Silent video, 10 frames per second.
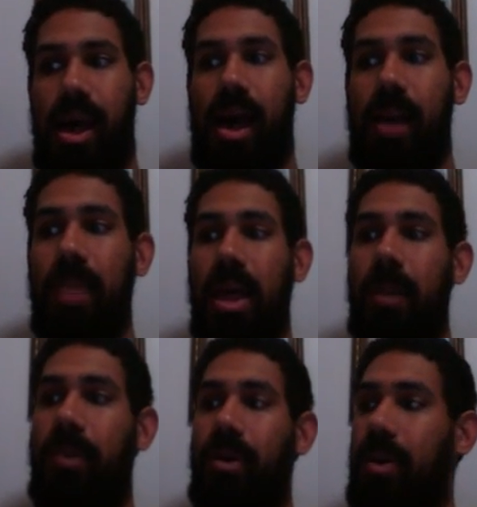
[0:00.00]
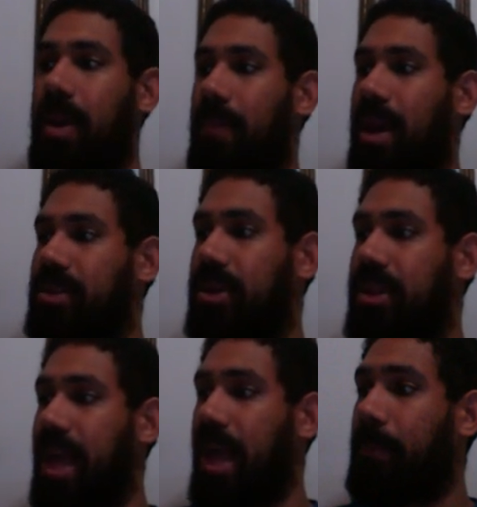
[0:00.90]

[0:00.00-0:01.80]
I'm not a Pokemon master yet,